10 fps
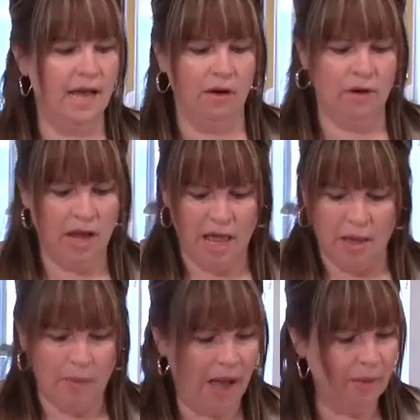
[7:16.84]
out.
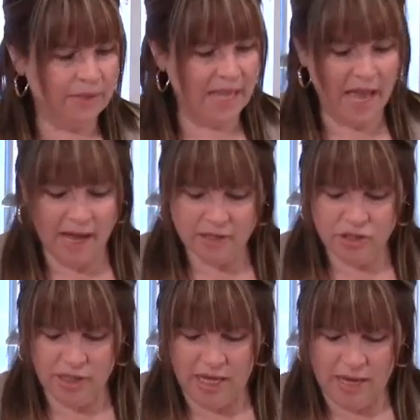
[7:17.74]
I was
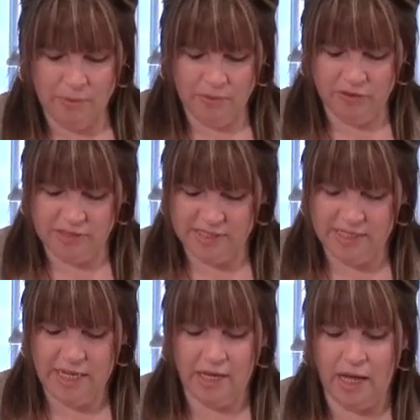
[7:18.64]
actually able to
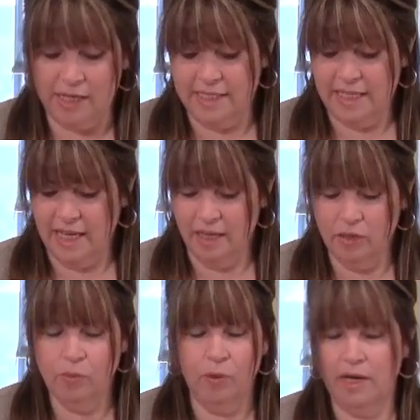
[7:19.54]
sneak a
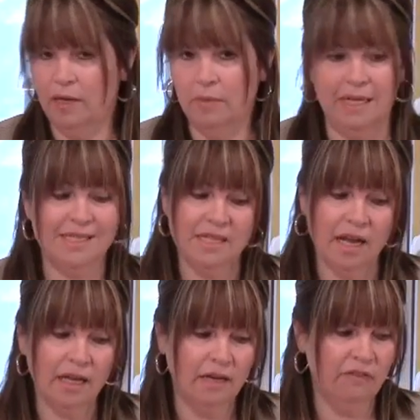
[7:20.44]
tenth one in, but it's
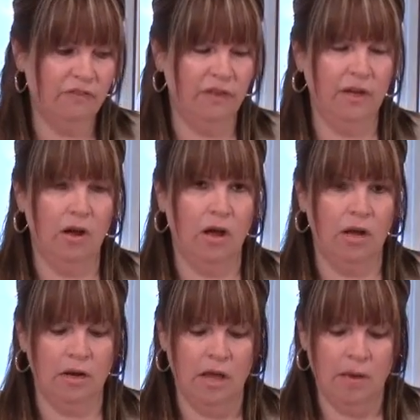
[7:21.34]
not going to fit
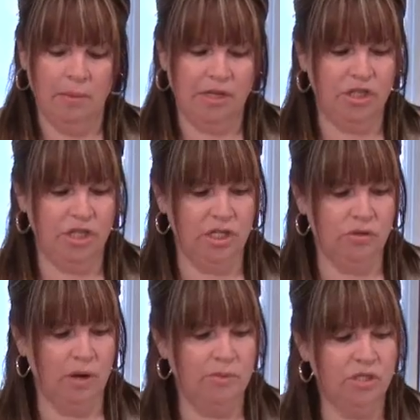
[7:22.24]
on my sheet.
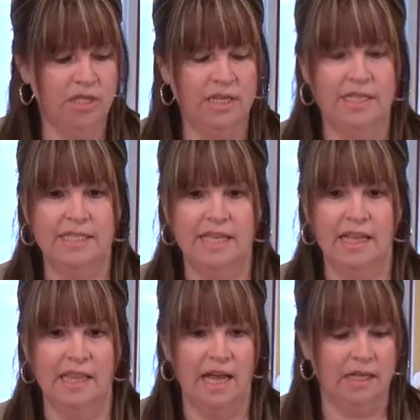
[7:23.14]
So I'm just going to
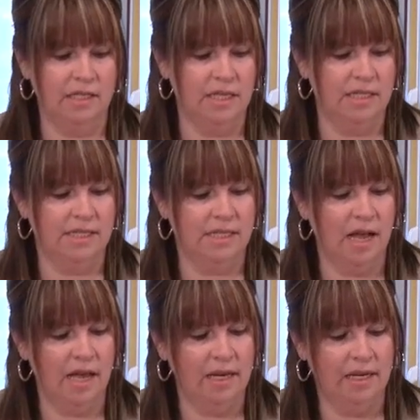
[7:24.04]
set that to the
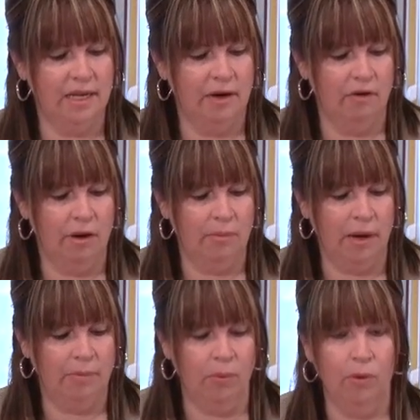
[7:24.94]
side here on
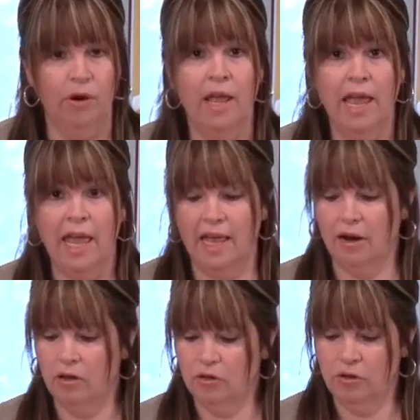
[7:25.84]
my board,
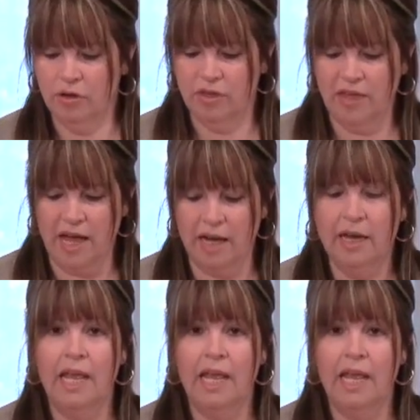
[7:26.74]
and I'll cook that